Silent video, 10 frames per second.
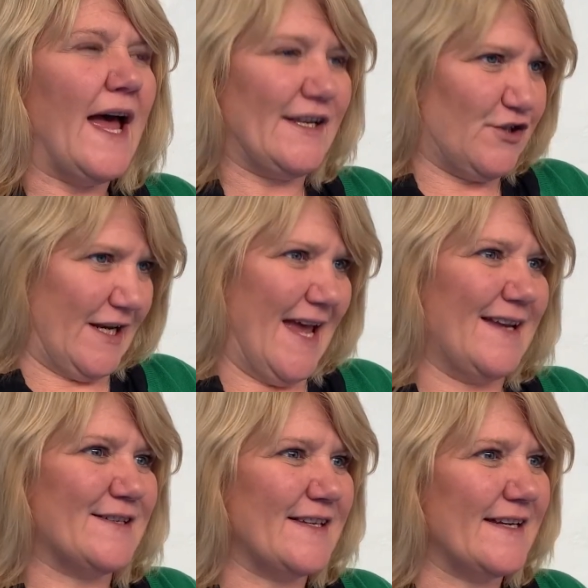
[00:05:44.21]

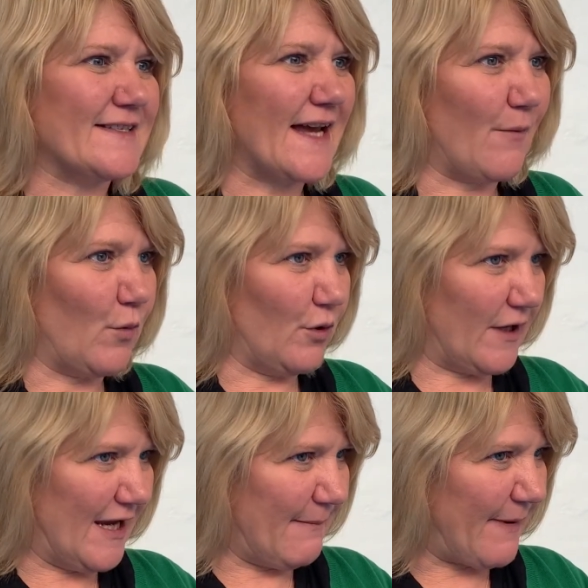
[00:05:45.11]
educated and will
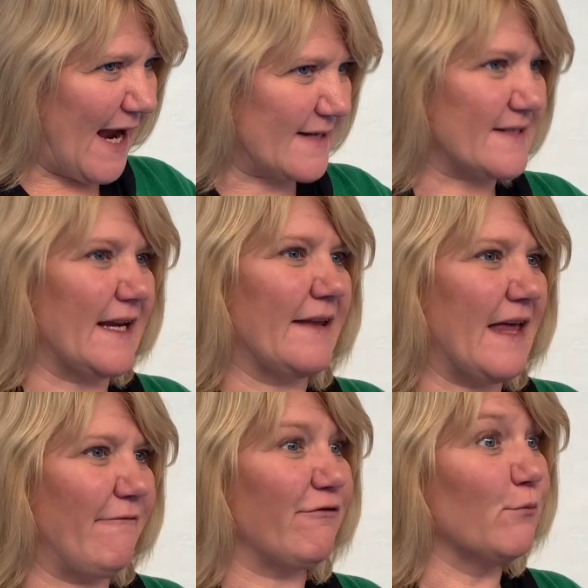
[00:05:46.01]
keep asking
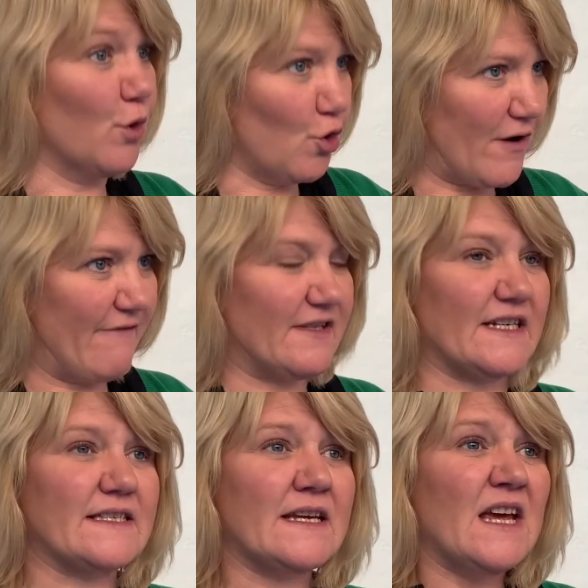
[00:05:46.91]
them for more
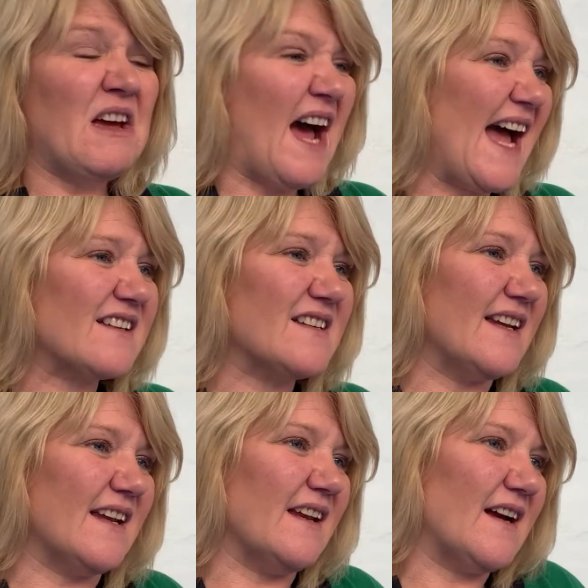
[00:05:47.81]
evidence.
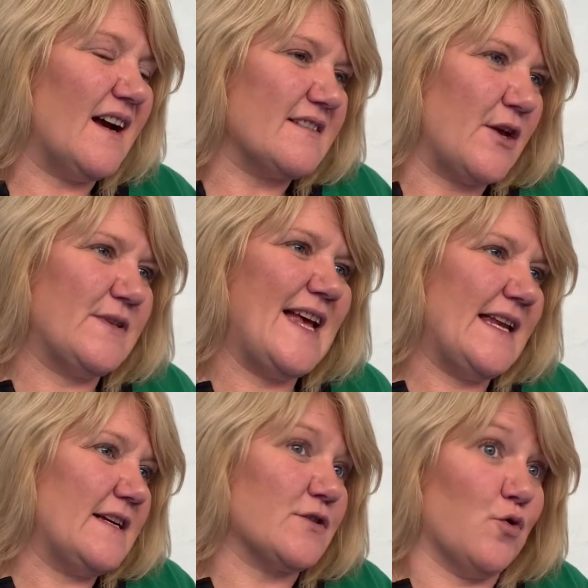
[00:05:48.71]
Actually, as
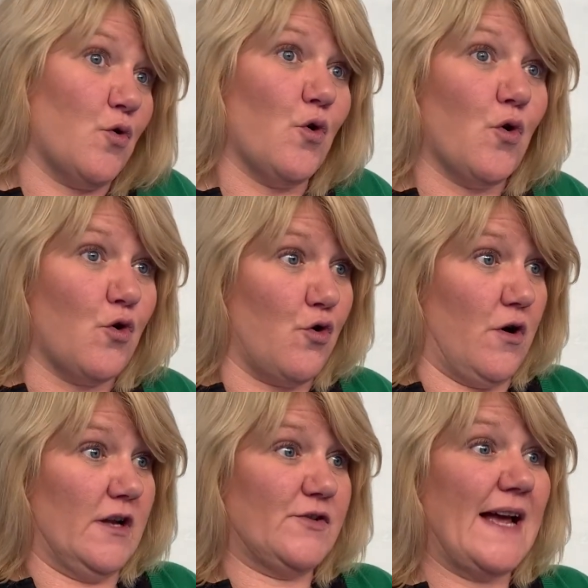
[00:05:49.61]
hoteliers or
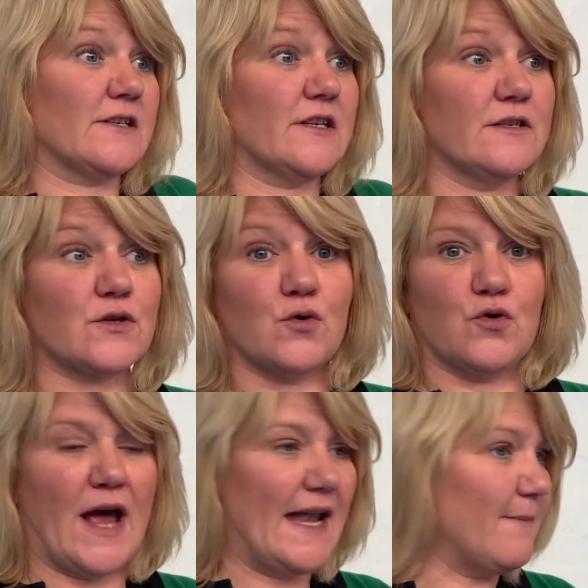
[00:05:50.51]
attractions
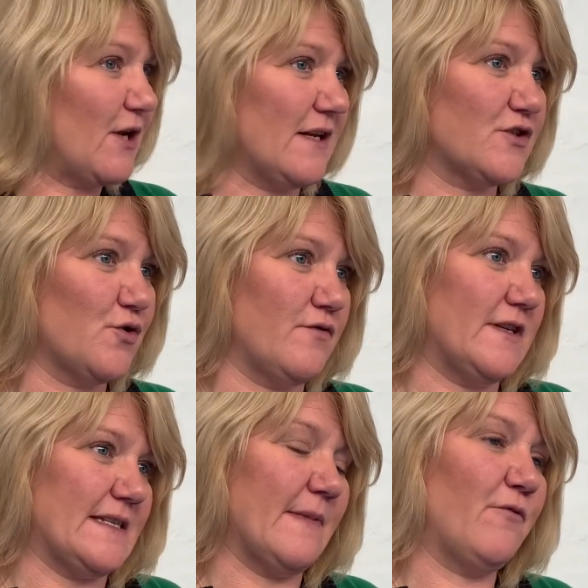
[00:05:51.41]
or anybody in
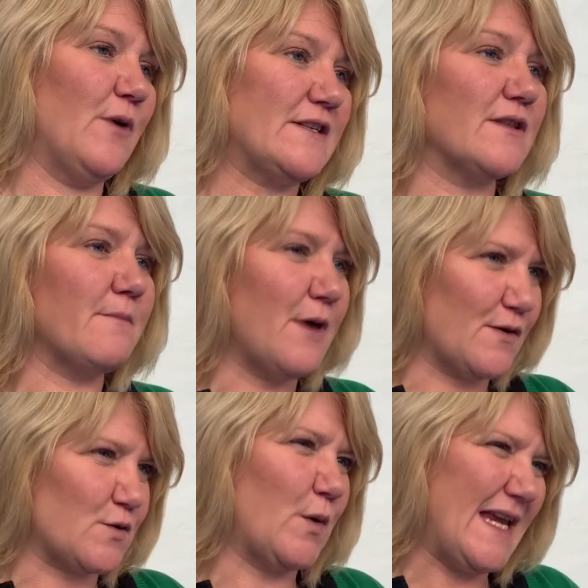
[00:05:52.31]
tourism, if we're doing the
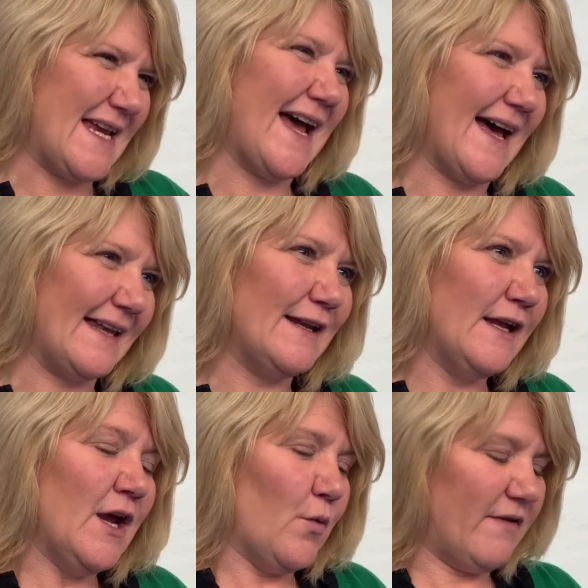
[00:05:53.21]
most we can,
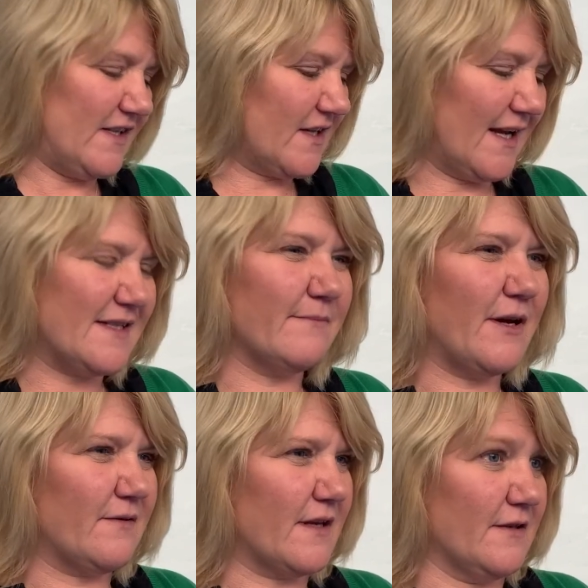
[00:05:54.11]
we're educating
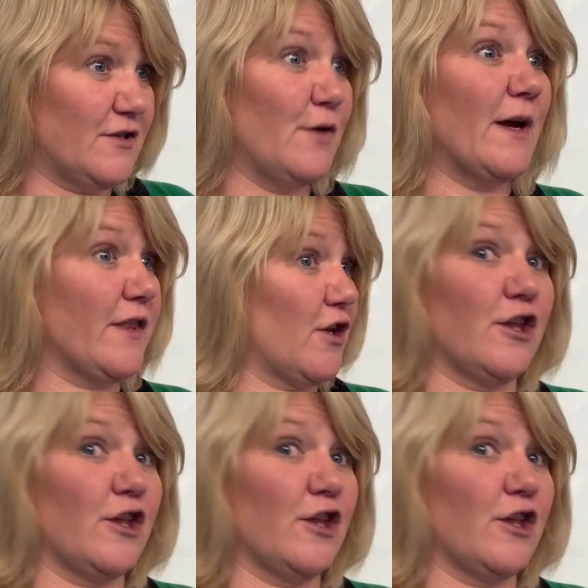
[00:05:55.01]
both the consumer